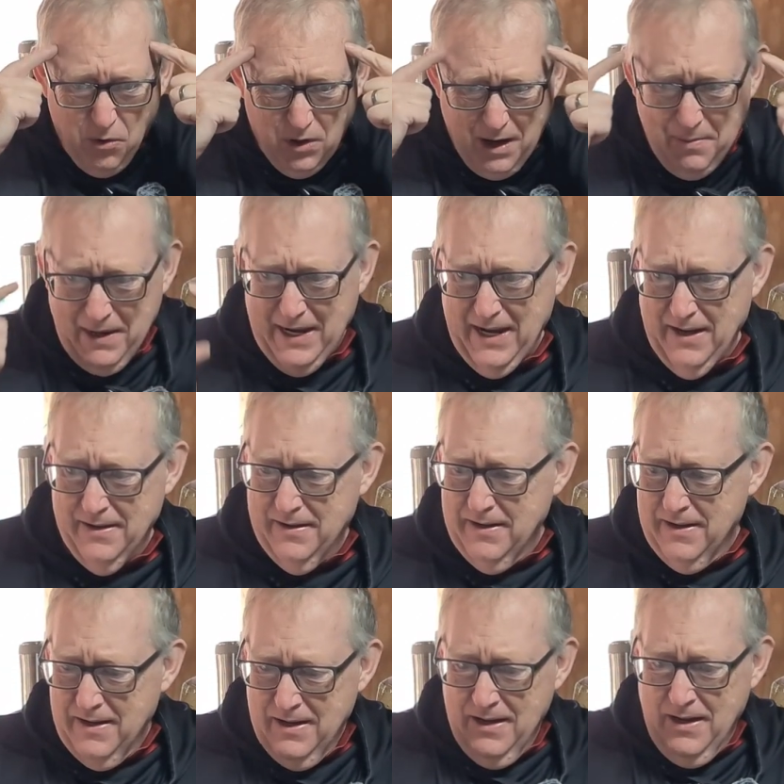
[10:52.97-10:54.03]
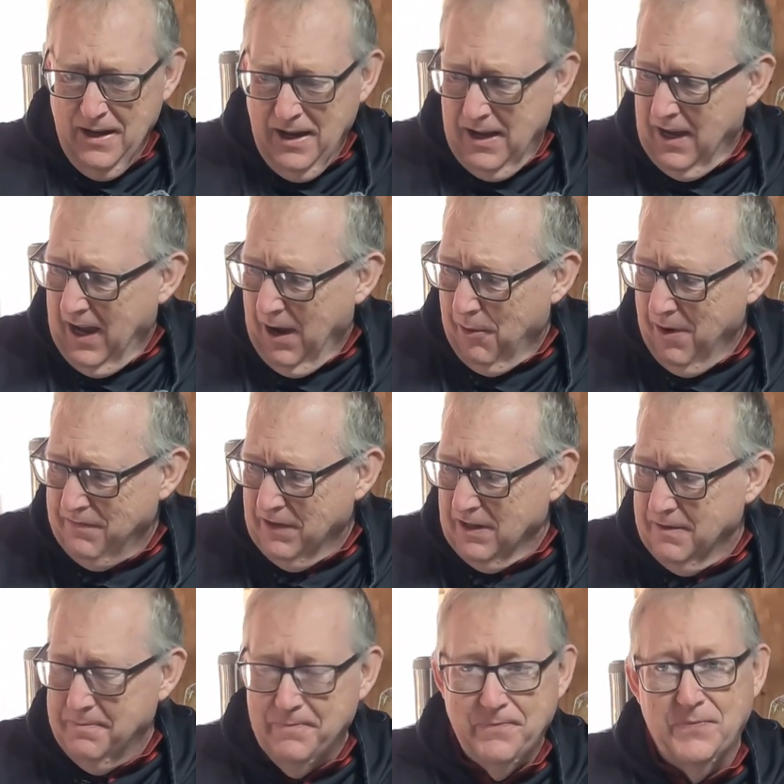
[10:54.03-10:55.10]
all up here.
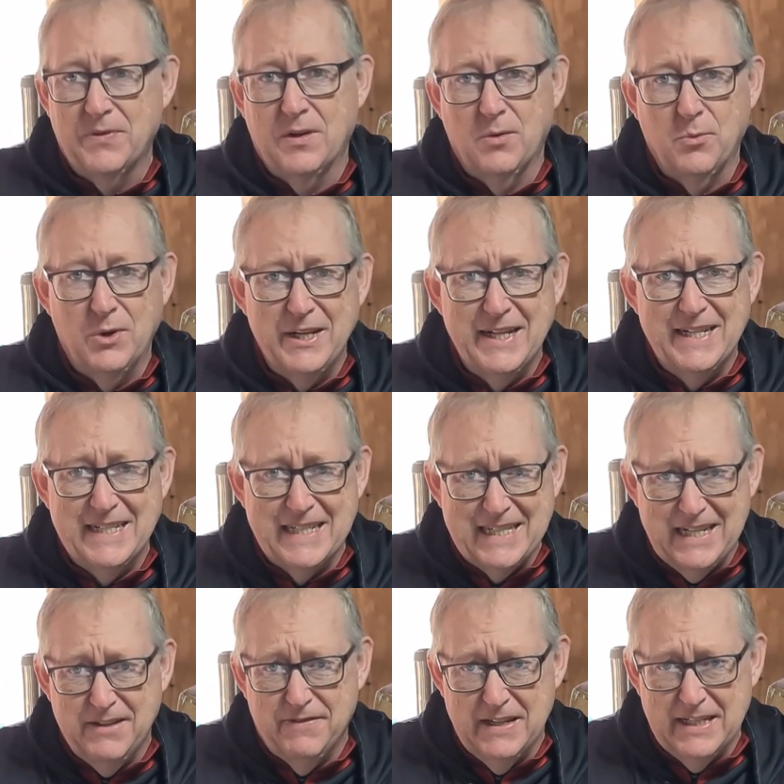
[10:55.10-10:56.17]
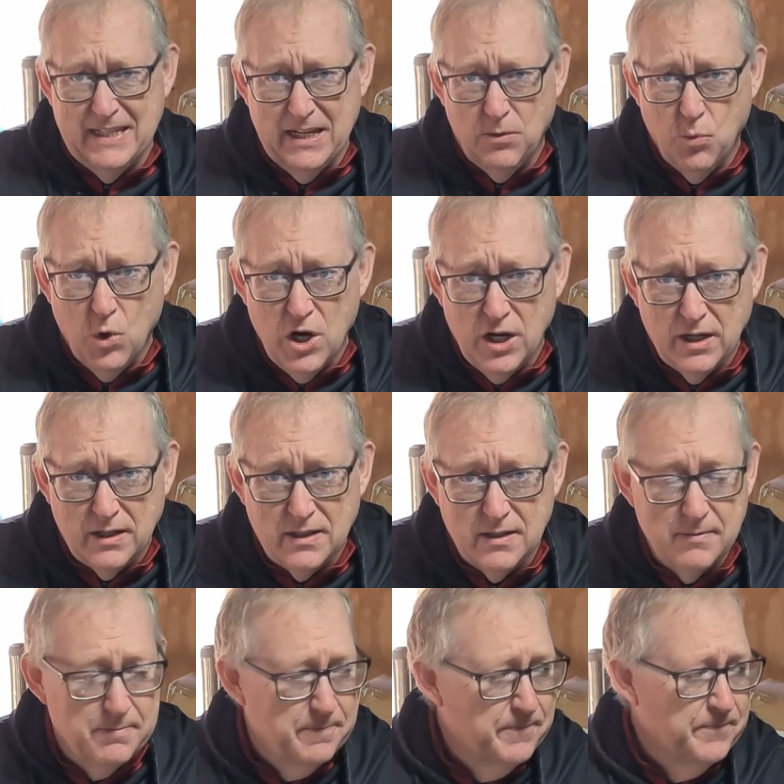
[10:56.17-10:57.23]
However, we need to see if this thing
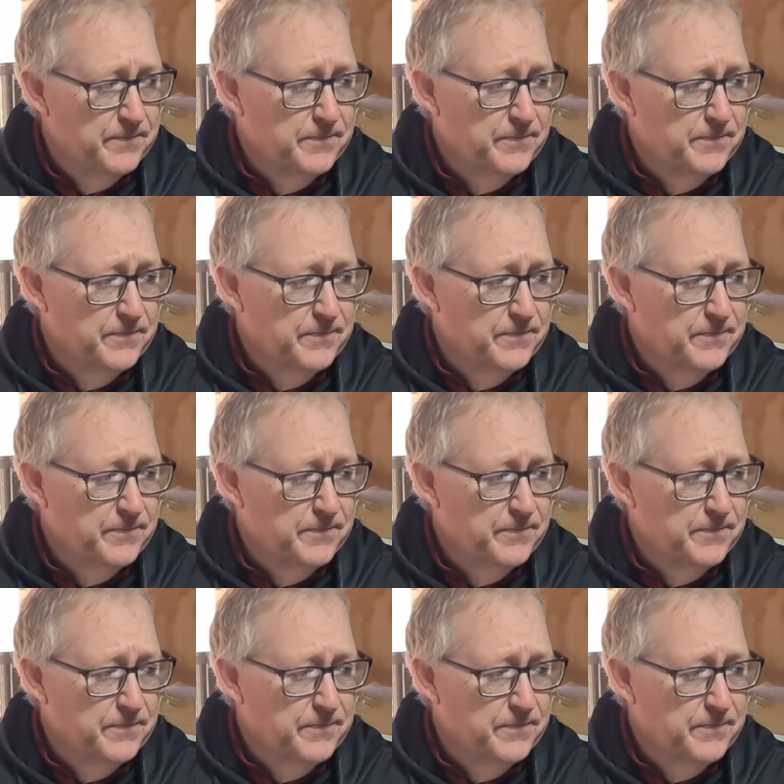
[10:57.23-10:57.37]
works.